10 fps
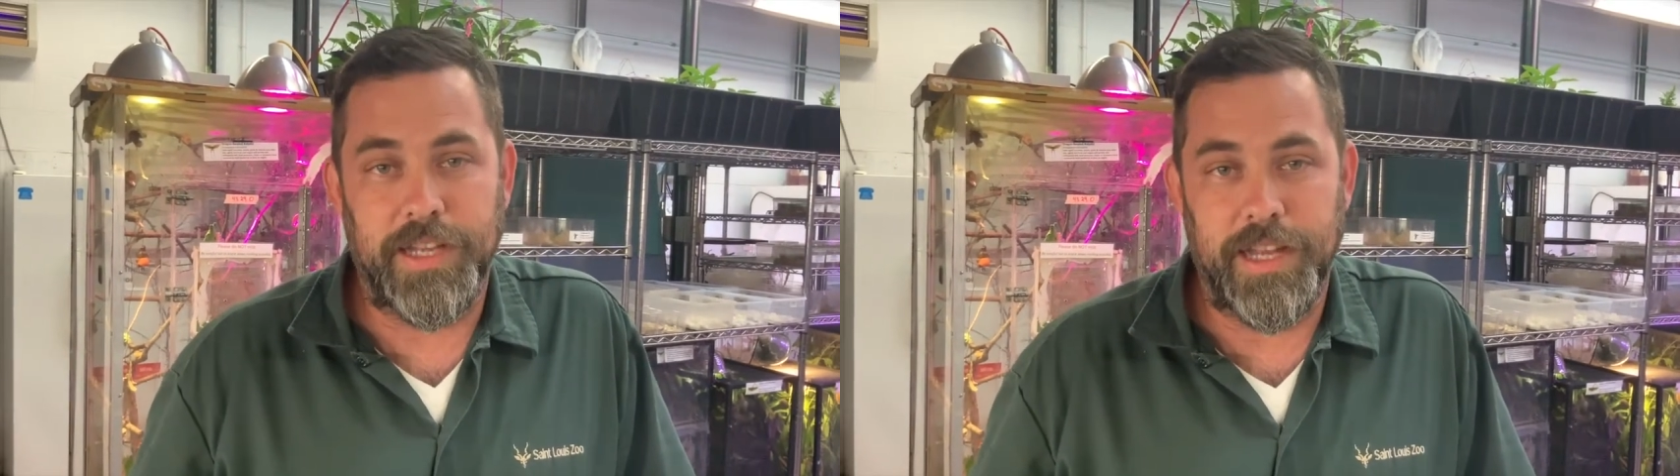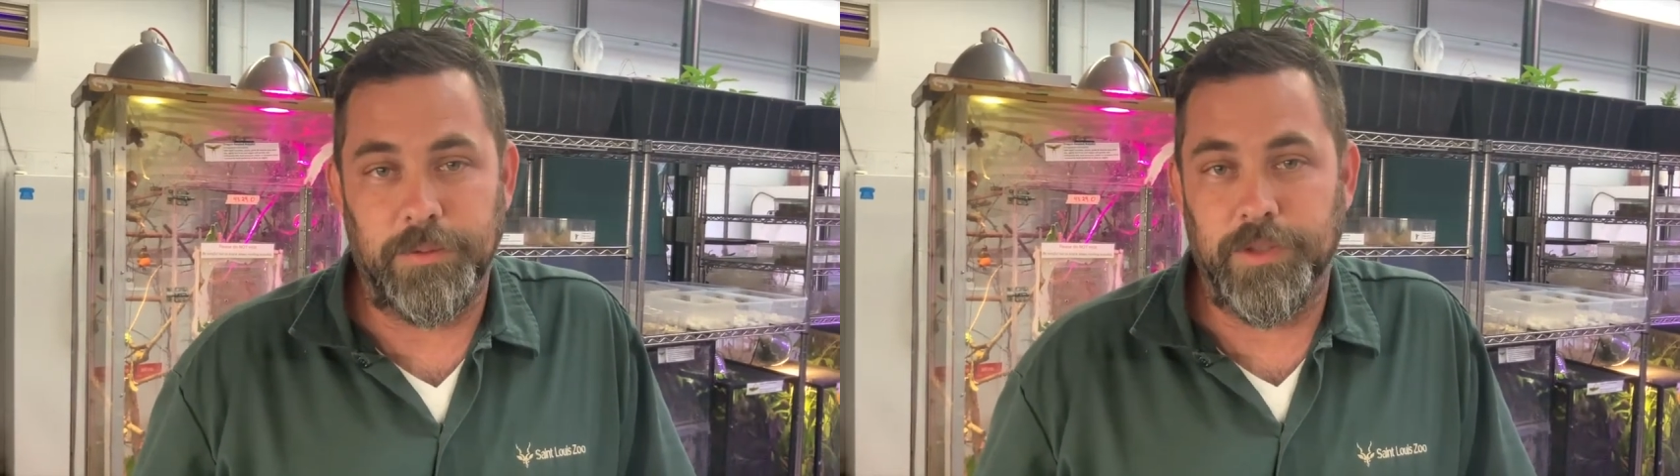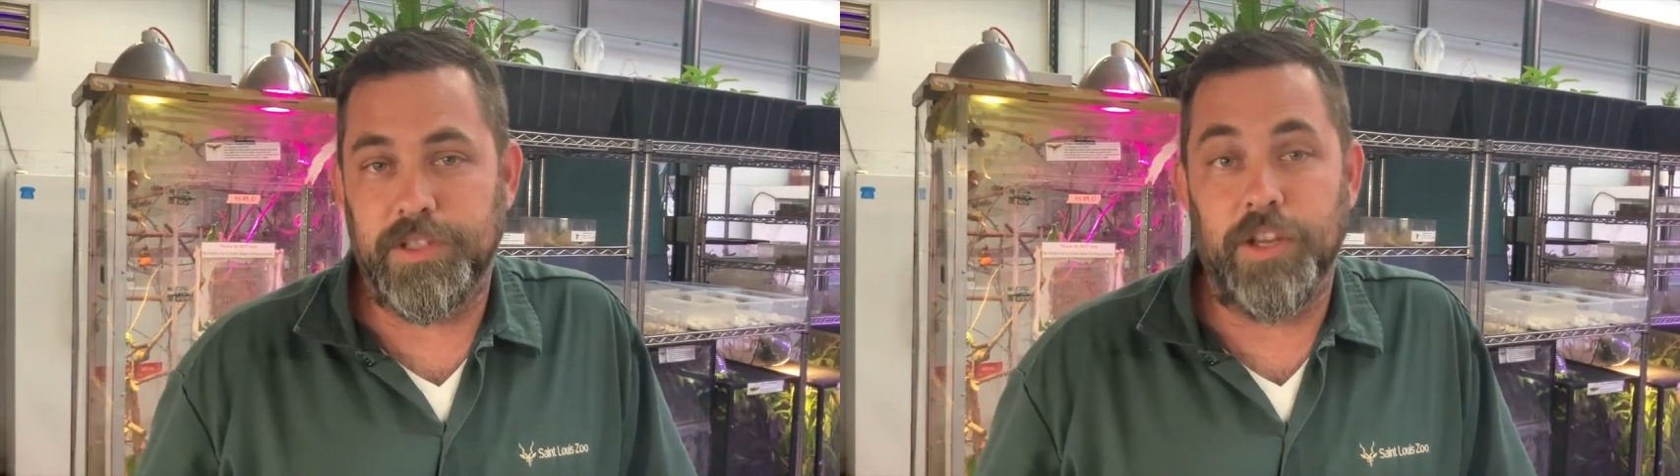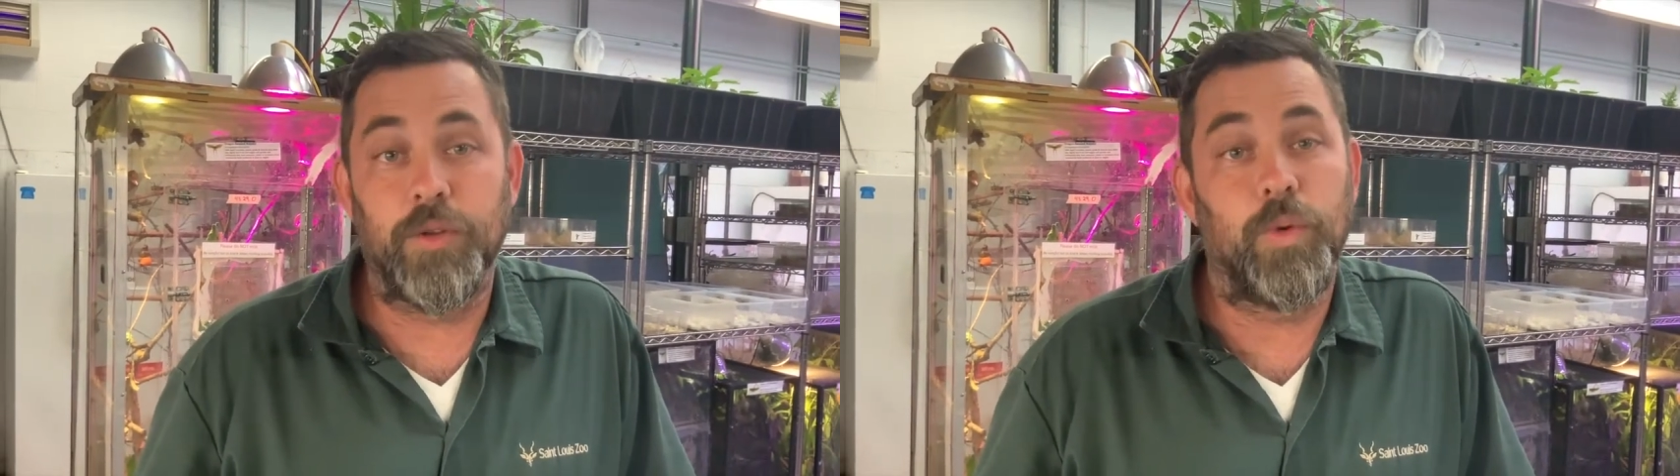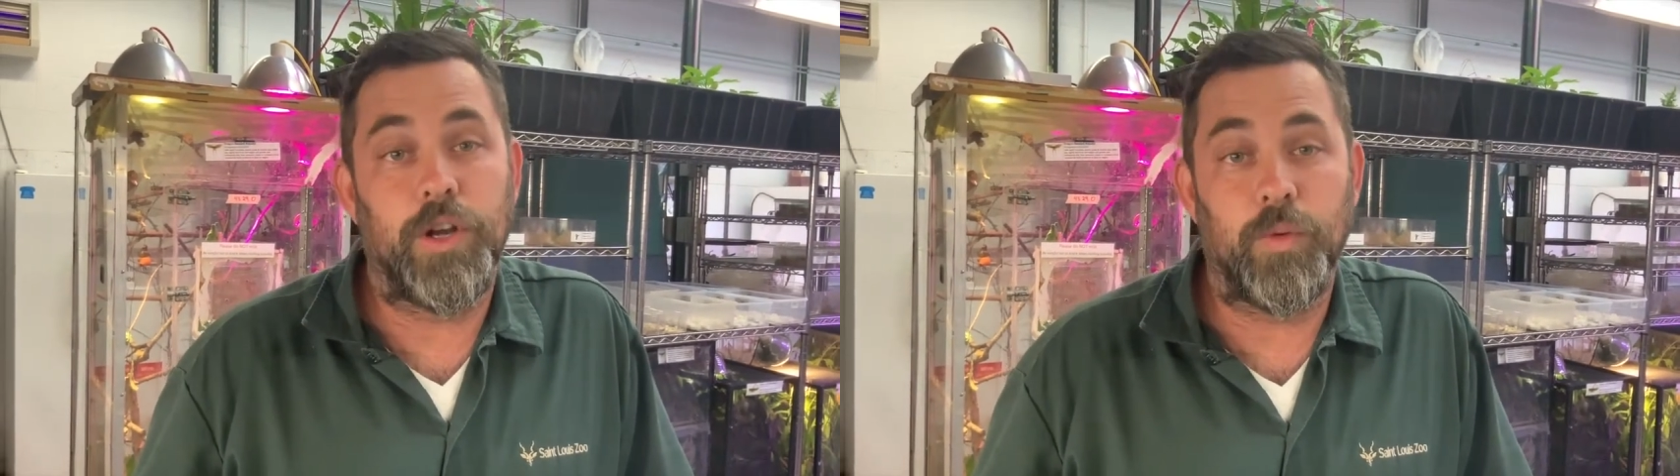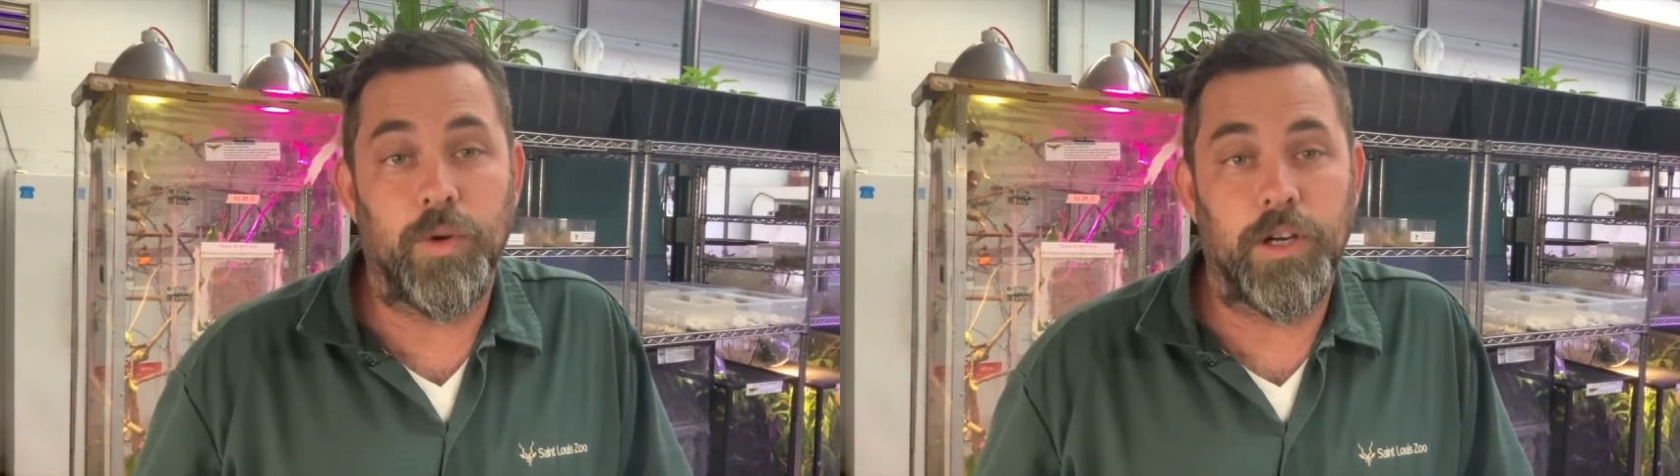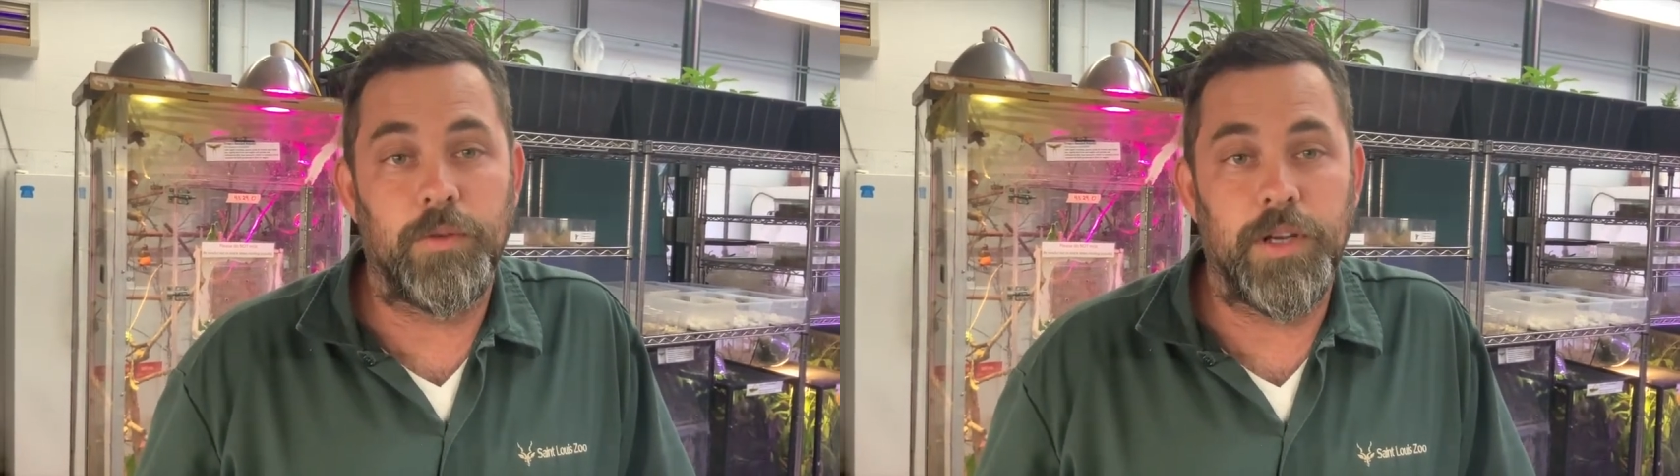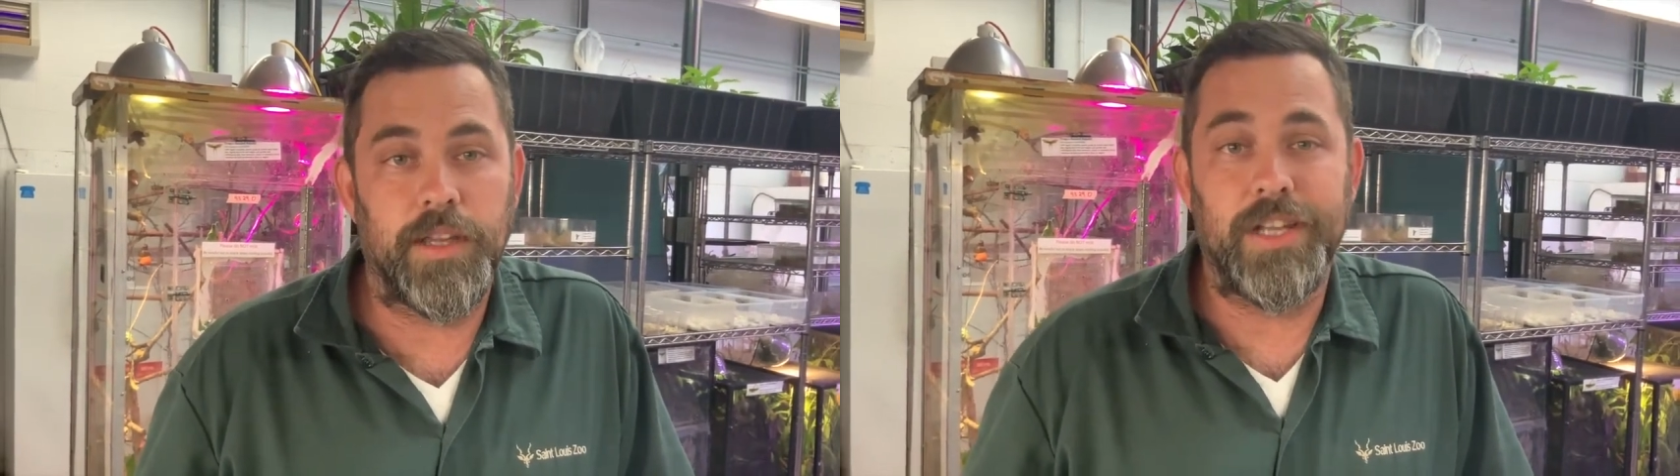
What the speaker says: animals that you want to work with.